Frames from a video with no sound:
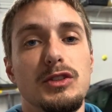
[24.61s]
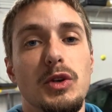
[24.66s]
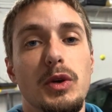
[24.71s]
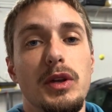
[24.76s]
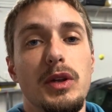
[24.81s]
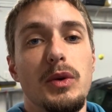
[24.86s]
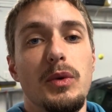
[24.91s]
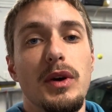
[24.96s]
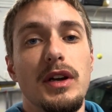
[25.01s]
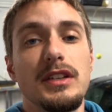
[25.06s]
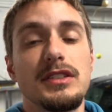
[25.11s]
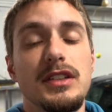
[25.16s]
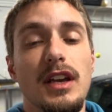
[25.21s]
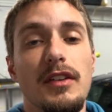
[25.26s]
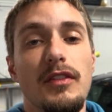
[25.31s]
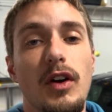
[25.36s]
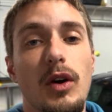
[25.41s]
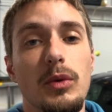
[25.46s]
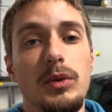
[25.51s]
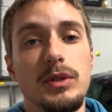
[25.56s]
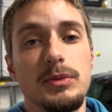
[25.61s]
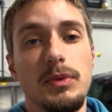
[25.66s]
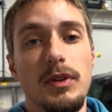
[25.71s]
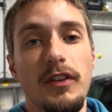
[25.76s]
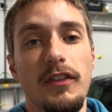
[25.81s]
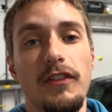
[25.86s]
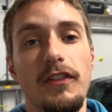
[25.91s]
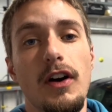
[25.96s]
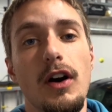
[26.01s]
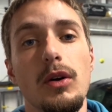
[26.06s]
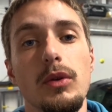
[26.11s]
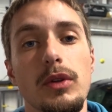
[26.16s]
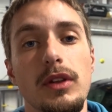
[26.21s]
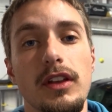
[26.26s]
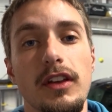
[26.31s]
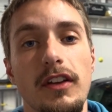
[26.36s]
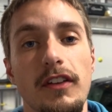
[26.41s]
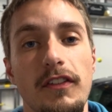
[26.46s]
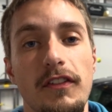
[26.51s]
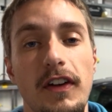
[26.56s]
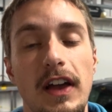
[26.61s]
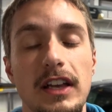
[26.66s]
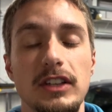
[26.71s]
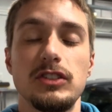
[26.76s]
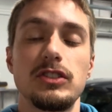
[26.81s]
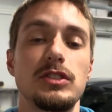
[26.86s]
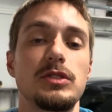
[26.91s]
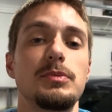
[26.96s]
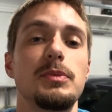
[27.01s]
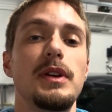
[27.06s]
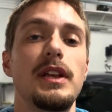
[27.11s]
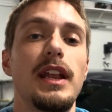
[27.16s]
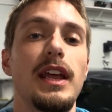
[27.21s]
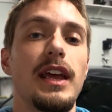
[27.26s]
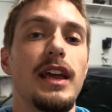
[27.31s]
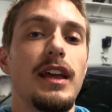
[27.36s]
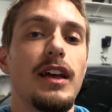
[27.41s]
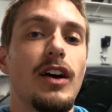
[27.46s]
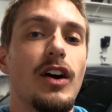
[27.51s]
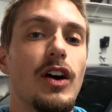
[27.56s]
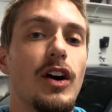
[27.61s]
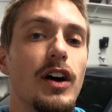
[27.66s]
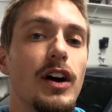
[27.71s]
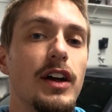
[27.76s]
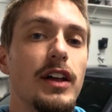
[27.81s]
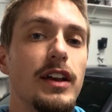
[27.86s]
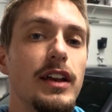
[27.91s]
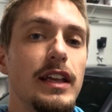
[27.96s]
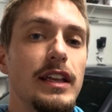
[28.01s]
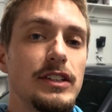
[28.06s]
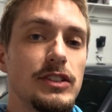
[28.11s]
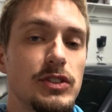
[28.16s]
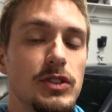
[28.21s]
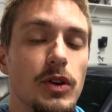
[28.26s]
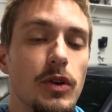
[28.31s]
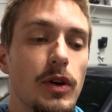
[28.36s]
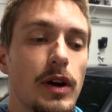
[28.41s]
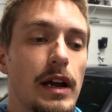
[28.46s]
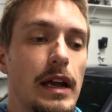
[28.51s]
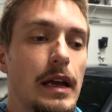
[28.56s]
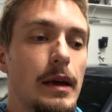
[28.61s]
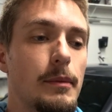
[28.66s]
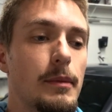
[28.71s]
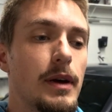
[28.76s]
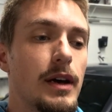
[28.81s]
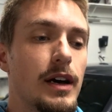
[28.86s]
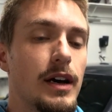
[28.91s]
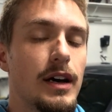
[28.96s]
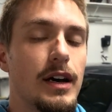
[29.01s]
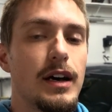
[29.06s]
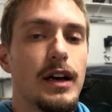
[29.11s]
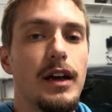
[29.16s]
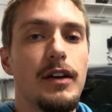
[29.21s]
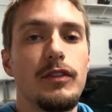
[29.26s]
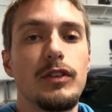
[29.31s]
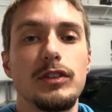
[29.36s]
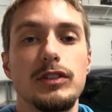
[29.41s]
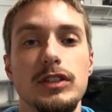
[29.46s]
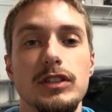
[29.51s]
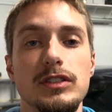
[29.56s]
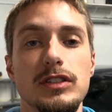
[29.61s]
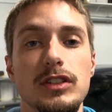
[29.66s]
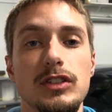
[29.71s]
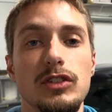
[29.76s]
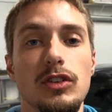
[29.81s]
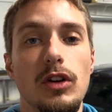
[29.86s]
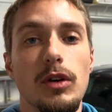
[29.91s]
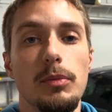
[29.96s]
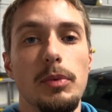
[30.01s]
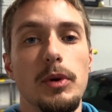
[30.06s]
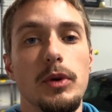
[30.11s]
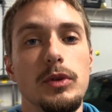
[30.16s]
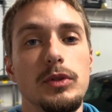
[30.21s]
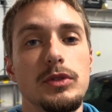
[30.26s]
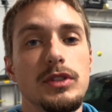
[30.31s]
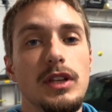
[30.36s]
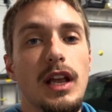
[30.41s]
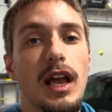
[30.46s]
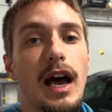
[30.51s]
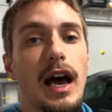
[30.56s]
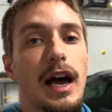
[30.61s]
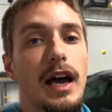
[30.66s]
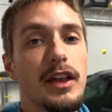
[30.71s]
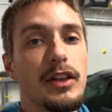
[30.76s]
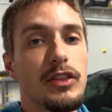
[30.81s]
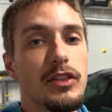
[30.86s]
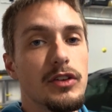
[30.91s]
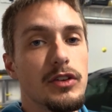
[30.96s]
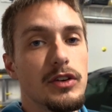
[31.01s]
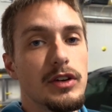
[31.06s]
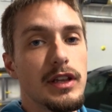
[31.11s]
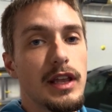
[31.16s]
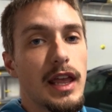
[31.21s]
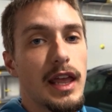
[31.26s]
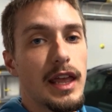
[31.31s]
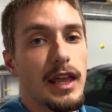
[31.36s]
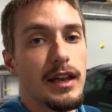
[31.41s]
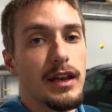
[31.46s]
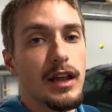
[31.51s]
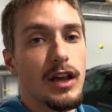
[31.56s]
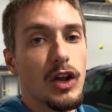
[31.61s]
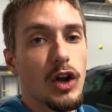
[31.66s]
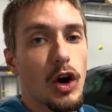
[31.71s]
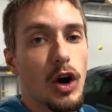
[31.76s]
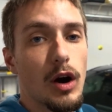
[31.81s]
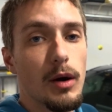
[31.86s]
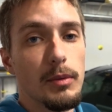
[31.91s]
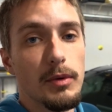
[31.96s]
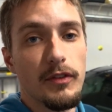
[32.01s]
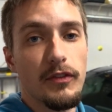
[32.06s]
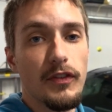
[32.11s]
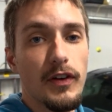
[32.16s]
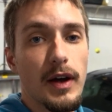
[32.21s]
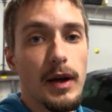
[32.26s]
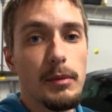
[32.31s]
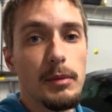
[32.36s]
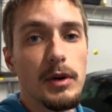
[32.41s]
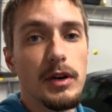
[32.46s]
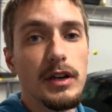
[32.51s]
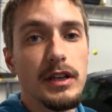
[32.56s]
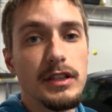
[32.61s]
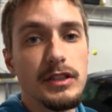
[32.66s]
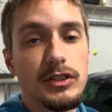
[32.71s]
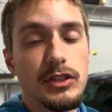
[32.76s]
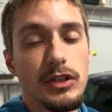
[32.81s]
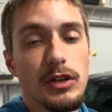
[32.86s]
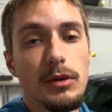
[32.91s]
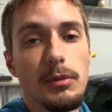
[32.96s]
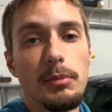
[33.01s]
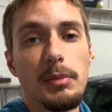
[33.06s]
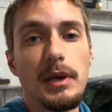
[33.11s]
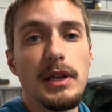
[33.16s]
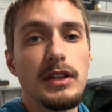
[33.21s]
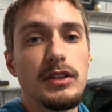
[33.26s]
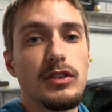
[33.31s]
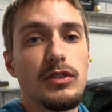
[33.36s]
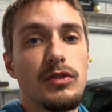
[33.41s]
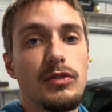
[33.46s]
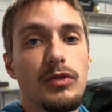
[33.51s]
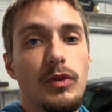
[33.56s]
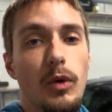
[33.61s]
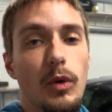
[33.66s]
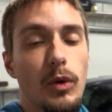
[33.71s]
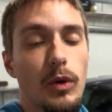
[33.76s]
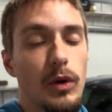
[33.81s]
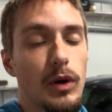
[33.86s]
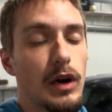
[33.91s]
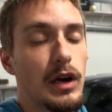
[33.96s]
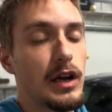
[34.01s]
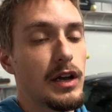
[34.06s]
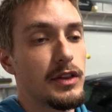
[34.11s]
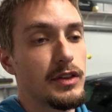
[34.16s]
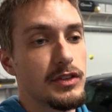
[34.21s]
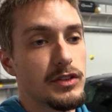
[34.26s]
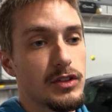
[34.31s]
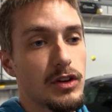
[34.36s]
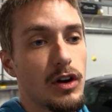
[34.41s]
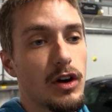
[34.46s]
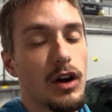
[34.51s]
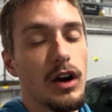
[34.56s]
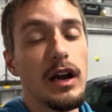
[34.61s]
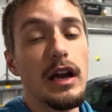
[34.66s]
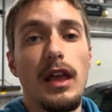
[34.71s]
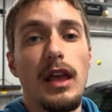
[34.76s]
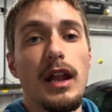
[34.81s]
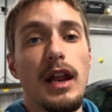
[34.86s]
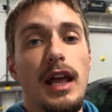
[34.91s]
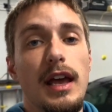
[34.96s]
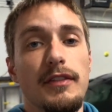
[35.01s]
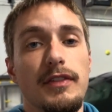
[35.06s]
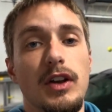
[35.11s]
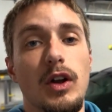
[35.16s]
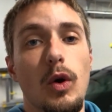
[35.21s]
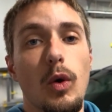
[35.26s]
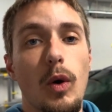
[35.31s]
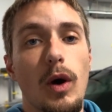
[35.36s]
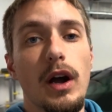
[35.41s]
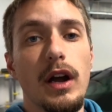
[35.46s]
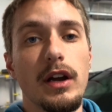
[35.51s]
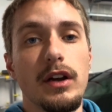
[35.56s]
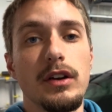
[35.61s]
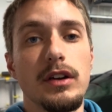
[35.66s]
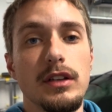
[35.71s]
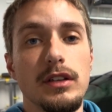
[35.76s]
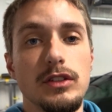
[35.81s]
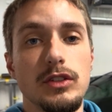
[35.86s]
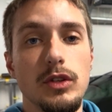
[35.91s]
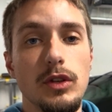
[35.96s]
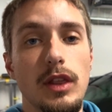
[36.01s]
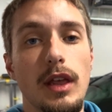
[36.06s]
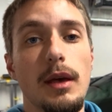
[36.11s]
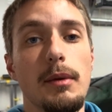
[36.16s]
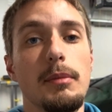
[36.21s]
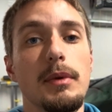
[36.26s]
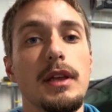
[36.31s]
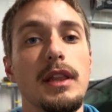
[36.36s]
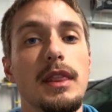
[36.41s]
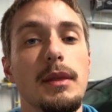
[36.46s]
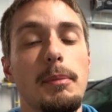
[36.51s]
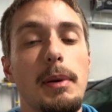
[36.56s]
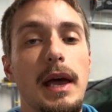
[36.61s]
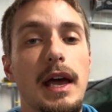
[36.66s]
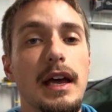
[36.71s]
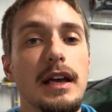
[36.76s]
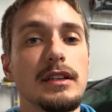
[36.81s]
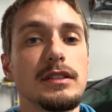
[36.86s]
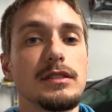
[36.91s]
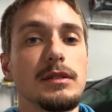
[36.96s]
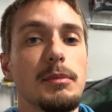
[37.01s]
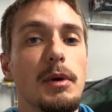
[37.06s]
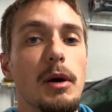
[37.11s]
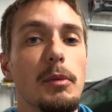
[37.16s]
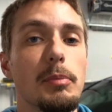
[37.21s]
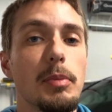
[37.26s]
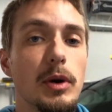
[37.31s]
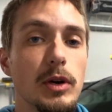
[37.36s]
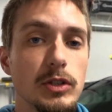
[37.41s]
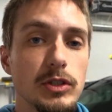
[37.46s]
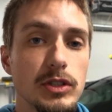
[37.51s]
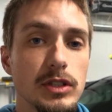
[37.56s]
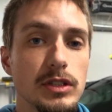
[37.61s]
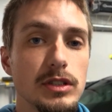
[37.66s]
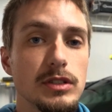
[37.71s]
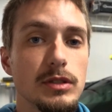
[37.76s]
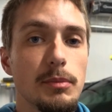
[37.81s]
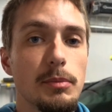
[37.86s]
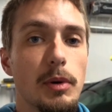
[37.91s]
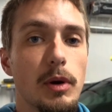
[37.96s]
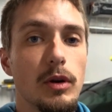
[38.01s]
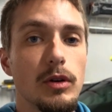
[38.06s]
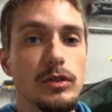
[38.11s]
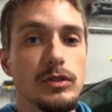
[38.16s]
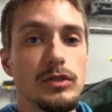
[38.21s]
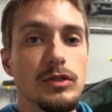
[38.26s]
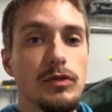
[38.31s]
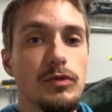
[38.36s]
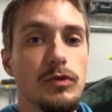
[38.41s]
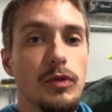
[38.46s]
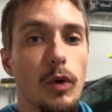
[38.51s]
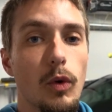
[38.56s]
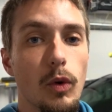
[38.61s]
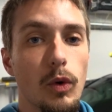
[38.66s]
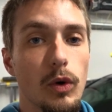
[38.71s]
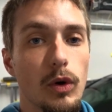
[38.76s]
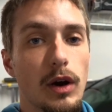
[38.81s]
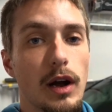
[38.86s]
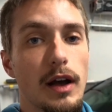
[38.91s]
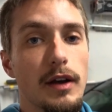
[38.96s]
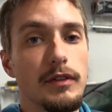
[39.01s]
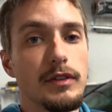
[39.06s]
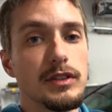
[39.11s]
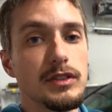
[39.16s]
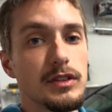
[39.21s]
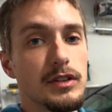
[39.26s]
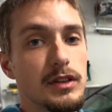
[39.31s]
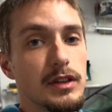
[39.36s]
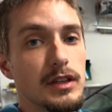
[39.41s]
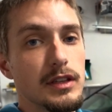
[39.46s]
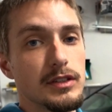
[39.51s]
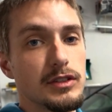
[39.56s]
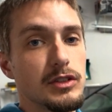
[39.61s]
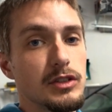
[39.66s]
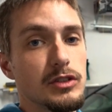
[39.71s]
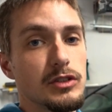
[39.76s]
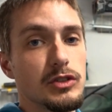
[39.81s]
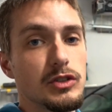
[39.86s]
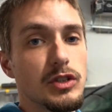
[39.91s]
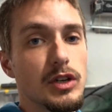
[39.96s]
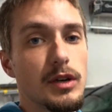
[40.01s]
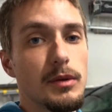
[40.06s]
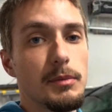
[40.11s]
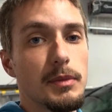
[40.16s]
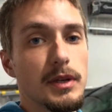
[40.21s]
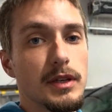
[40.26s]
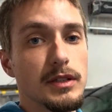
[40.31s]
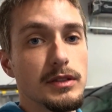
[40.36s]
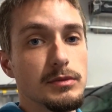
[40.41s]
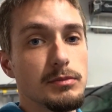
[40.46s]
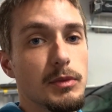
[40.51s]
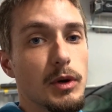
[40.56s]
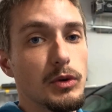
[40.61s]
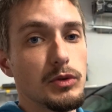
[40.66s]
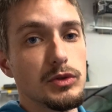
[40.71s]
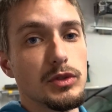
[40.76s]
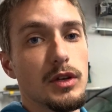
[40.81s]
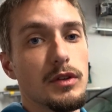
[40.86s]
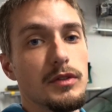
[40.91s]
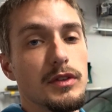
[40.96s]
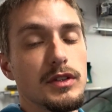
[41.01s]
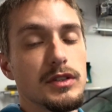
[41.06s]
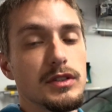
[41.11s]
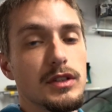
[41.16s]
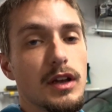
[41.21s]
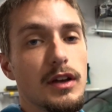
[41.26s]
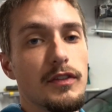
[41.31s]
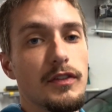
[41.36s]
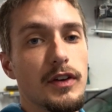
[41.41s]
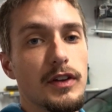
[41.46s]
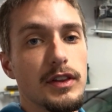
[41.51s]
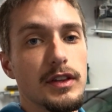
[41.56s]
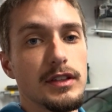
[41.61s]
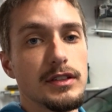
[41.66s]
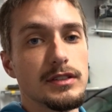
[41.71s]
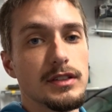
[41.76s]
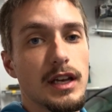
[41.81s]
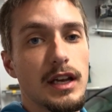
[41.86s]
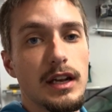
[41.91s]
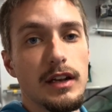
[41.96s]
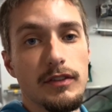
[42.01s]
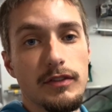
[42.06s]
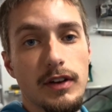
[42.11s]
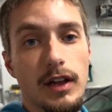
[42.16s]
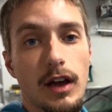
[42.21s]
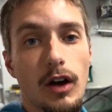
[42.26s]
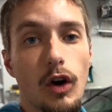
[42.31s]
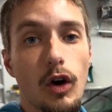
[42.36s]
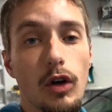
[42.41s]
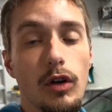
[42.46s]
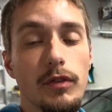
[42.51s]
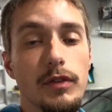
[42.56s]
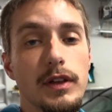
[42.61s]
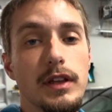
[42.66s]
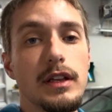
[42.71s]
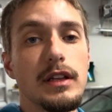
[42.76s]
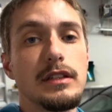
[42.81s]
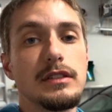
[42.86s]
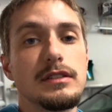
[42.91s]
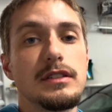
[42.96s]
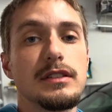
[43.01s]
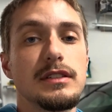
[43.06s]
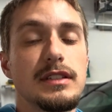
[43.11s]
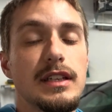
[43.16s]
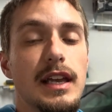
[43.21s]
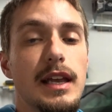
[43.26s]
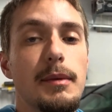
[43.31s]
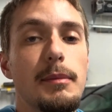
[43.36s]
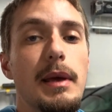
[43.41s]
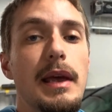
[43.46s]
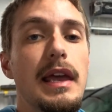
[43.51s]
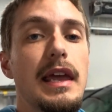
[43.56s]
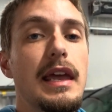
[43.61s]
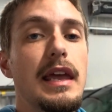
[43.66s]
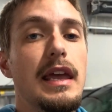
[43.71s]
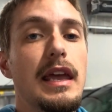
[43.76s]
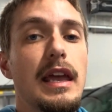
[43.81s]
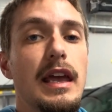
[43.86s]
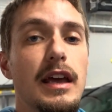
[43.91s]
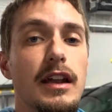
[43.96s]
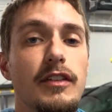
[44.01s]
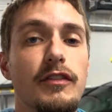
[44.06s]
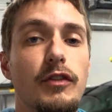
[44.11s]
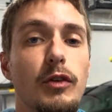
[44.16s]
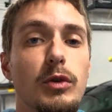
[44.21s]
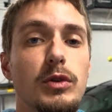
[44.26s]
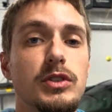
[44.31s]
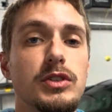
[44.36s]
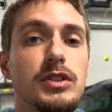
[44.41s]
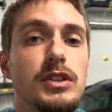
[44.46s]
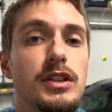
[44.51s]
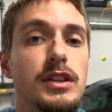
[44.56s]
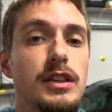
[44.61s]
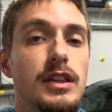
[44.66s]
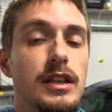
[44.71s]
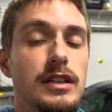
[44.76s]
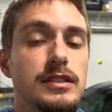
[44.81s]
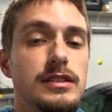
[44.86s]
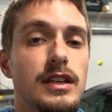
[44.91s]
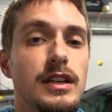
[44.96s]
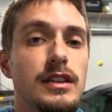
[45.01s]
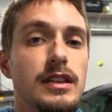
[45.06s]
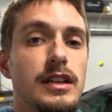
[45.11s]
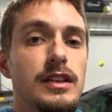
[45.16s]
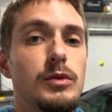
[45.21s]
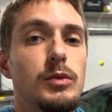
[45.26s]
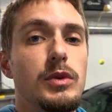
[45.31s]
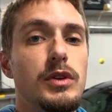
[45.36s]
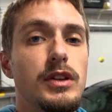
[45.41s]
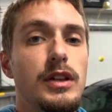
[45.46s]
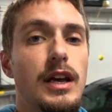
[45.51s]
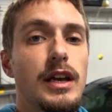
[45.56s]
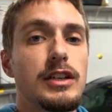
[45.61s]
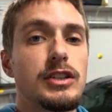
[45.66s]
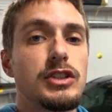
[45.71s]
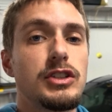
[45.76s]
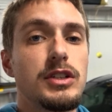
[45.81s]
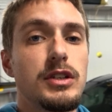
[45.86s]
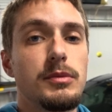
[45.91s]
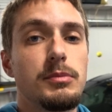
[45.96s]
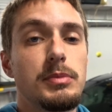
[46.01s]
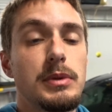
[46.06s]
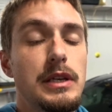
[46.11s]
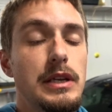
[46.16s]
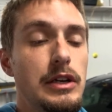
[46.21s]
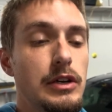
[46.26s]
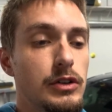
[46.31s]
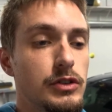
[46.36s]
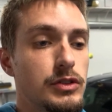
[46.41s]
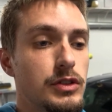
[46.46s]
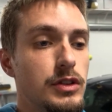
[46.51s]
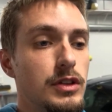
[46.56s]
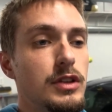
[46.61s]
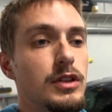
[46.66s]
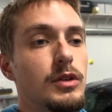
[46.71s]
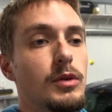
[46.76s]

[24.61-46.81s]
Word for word: So anyways, I've always been following Faserschmiede on Instagram uh, ever since they started producing i30N carbon fiber interior bits for uh, this car. And I have inquired to them in the past about purchasing some parts for obviously the interior trim because most of the stuff on the inside, if not all of it, is the same and unfortunately they said they would not ship here to the